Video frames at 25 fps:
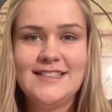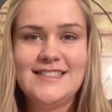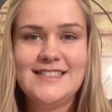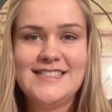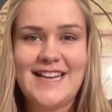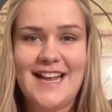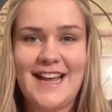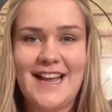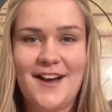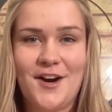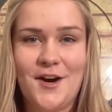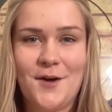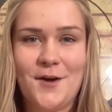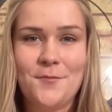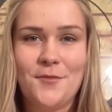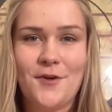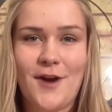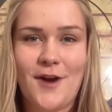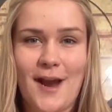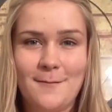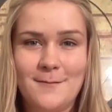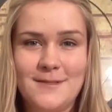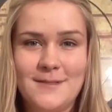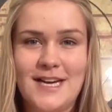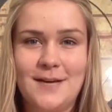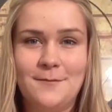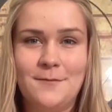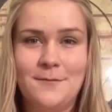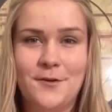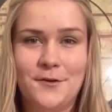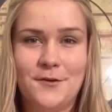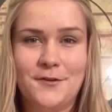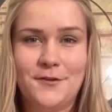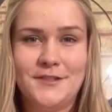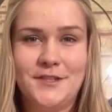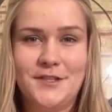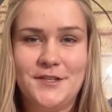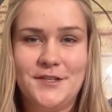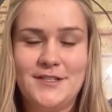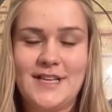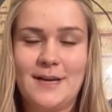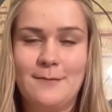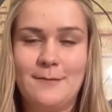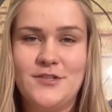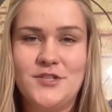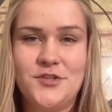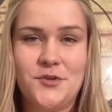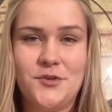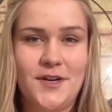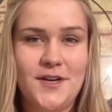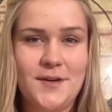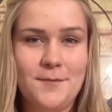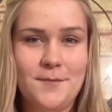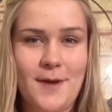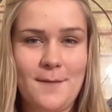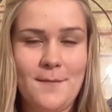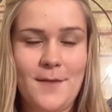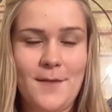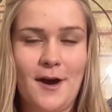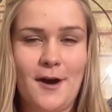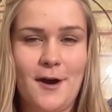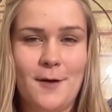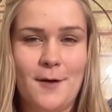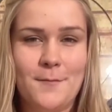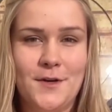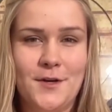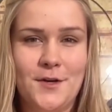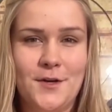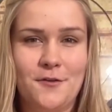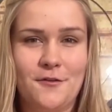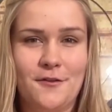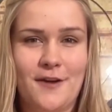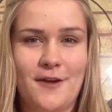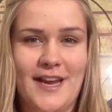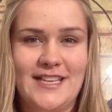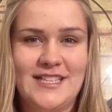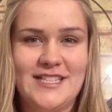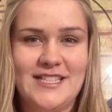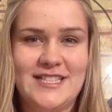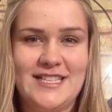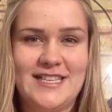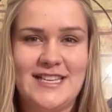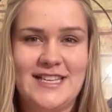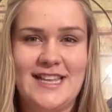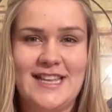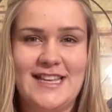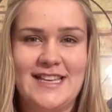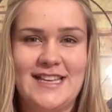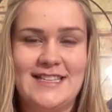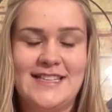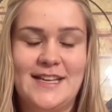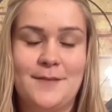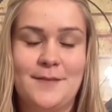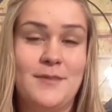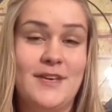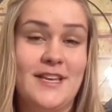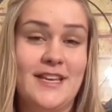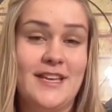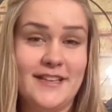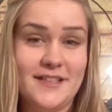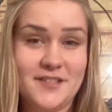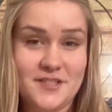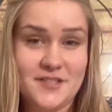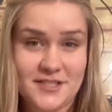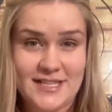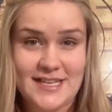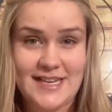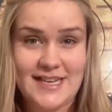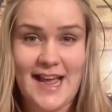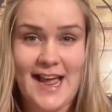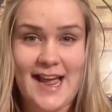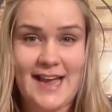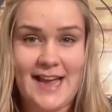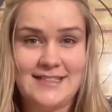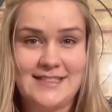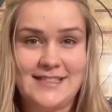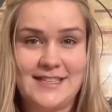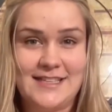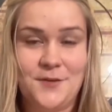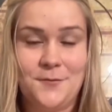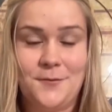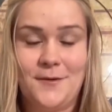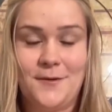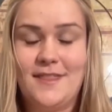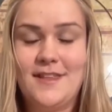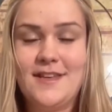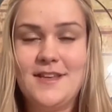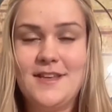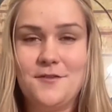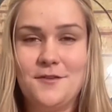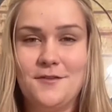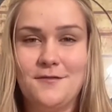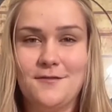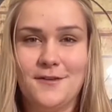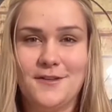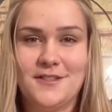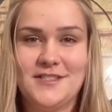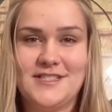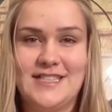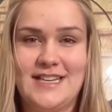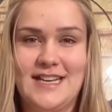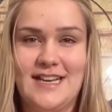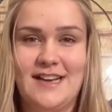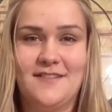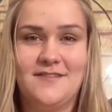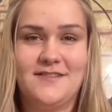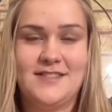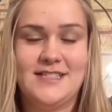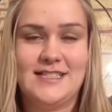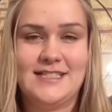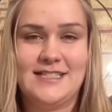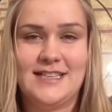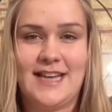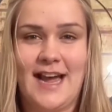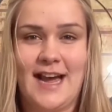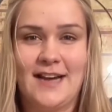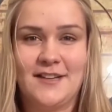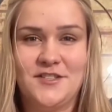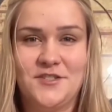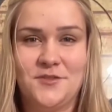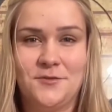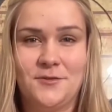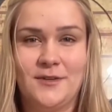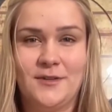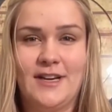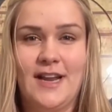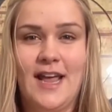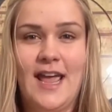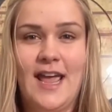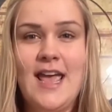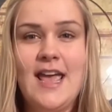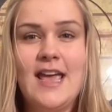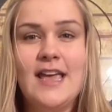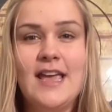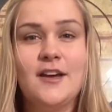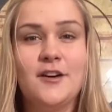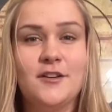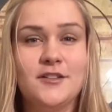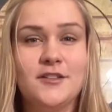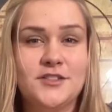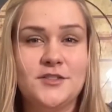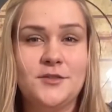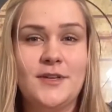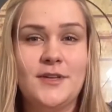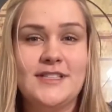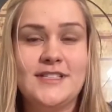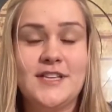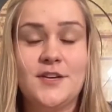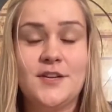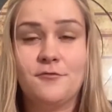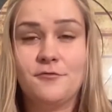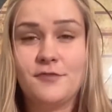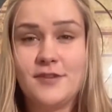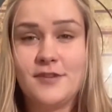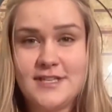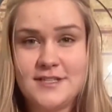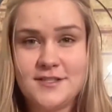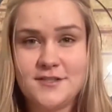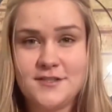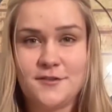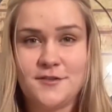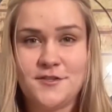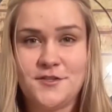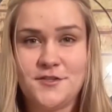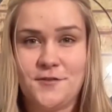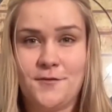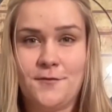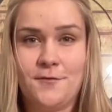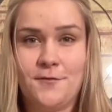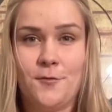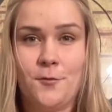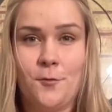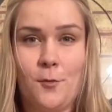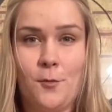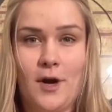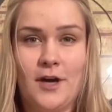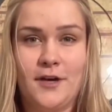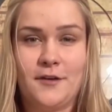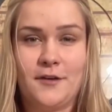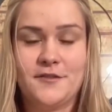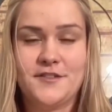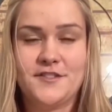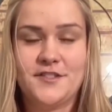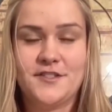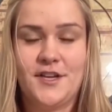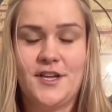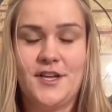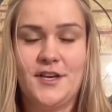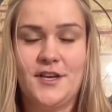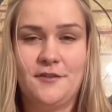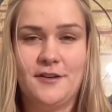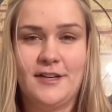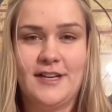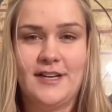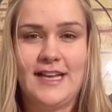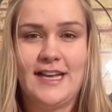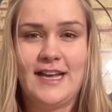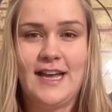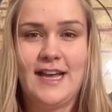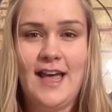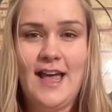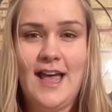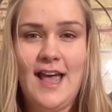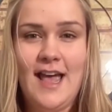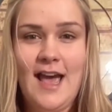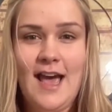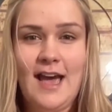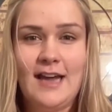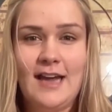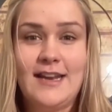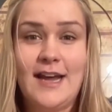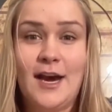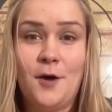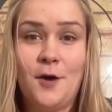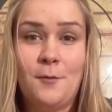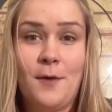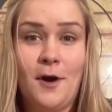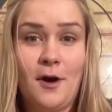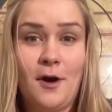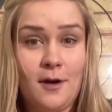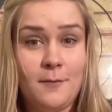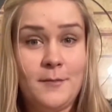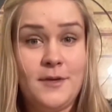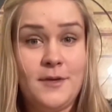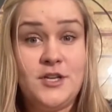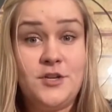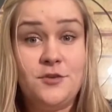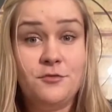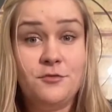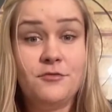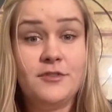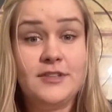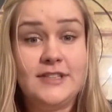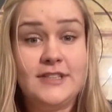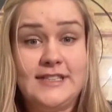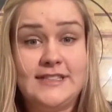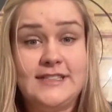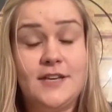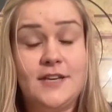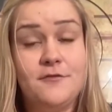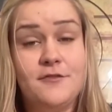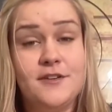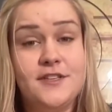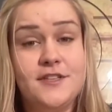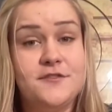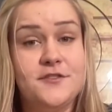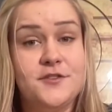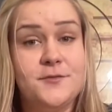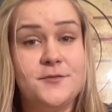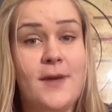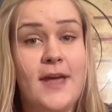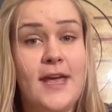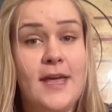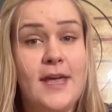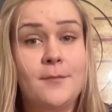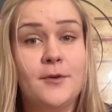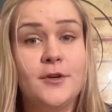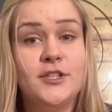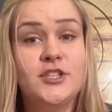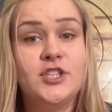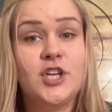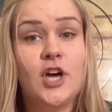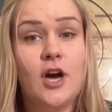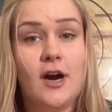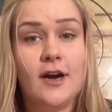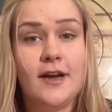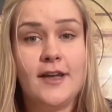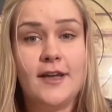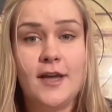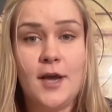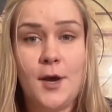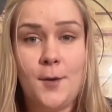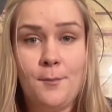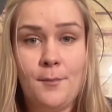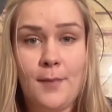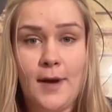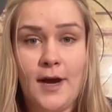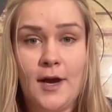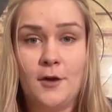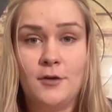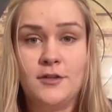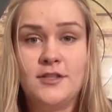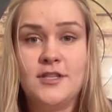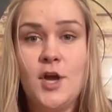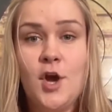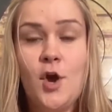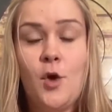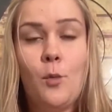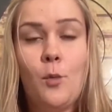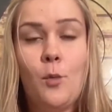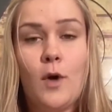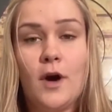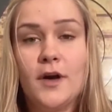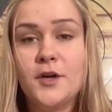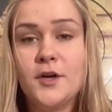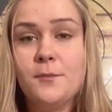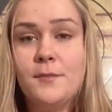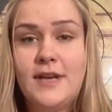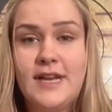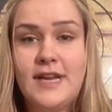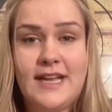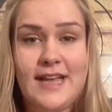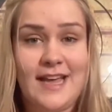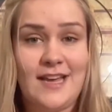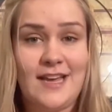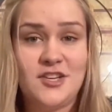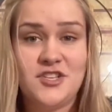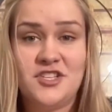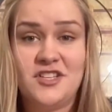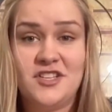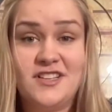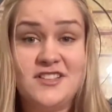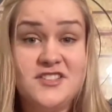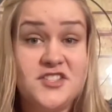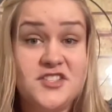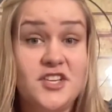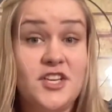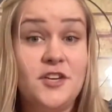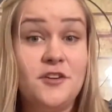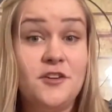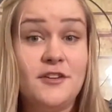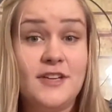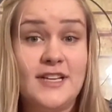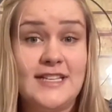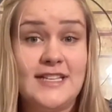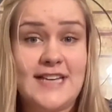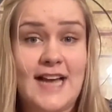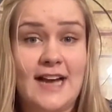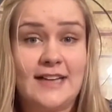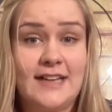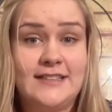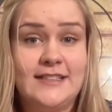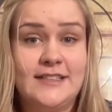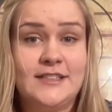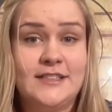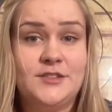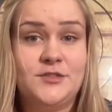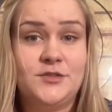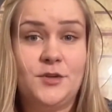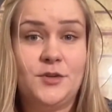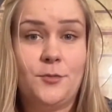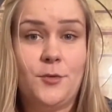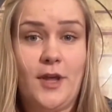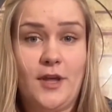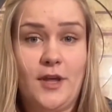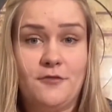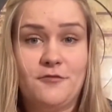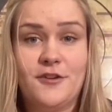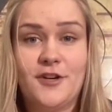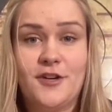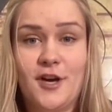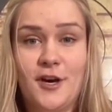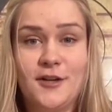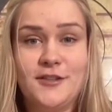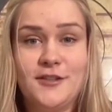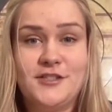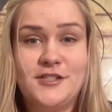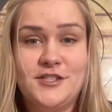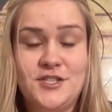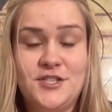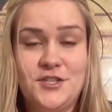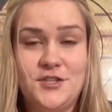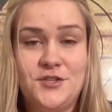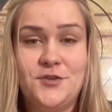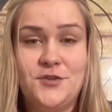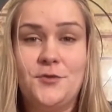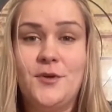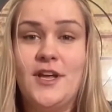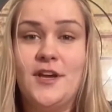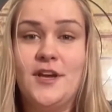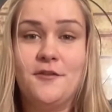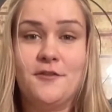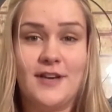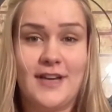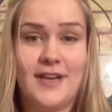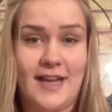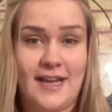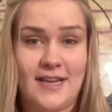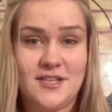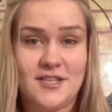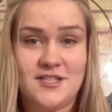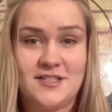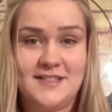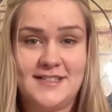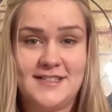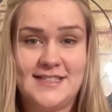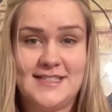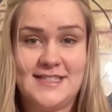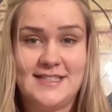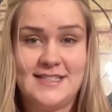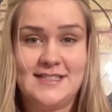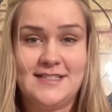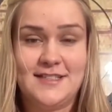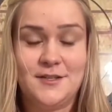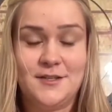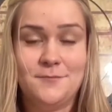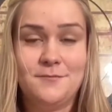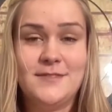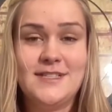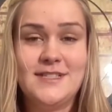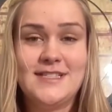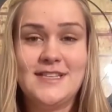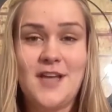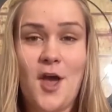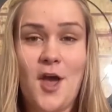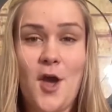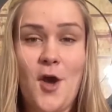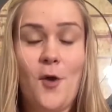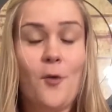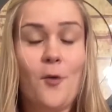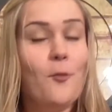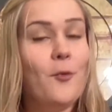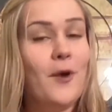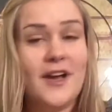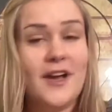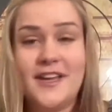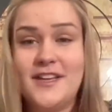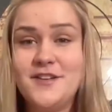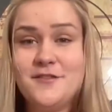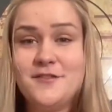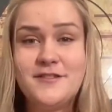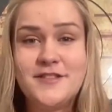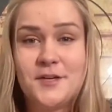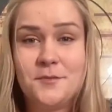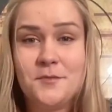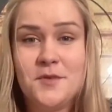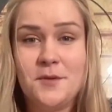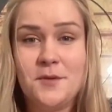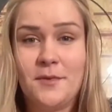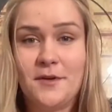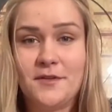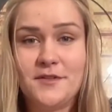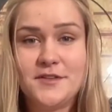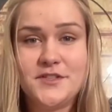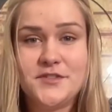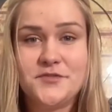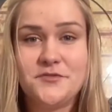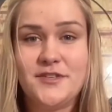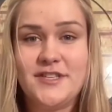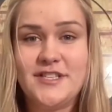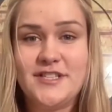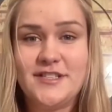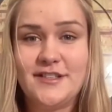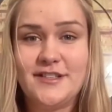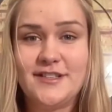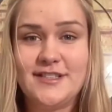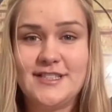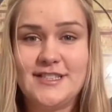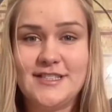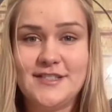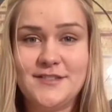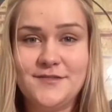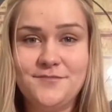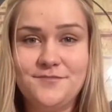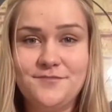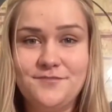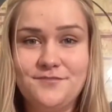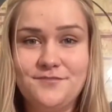Today on Primetime Local News, I'm joined by Mohammed Qureshi. He is a PhD candidate with the University of Saskatchewan. He also is a researcher for water security. Now, Mohammed, you released a research paper talking about water mitigation and security tactics in regards to irrigation systems. What can you tell me about this research?